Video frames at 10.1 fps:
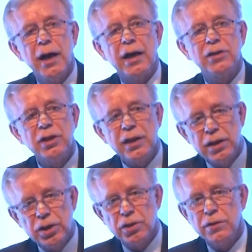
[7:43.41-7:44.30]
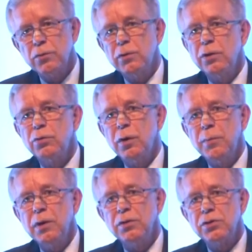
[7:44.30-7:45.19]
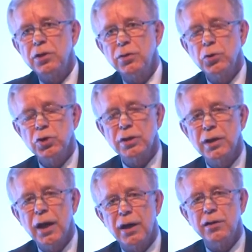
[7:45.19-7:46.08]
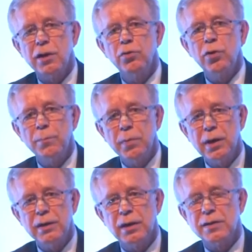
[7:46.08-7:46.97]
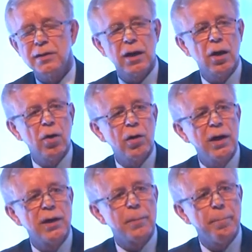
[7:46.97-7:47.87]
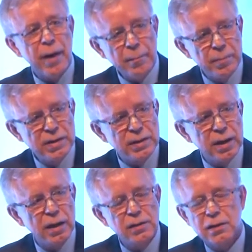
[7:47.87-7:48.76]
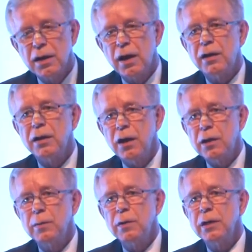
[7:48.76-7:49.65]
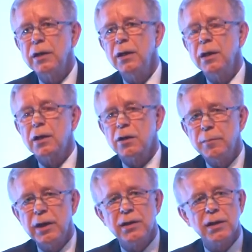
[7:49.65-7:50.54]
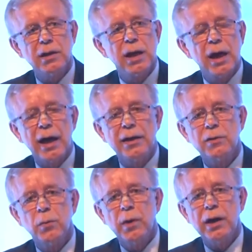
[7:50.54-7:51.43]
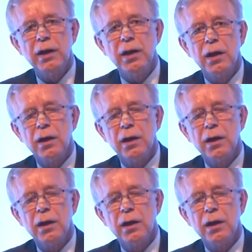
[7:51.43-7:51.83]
And in addition to the European institution and the European as a whole, the member states are equally committed, and we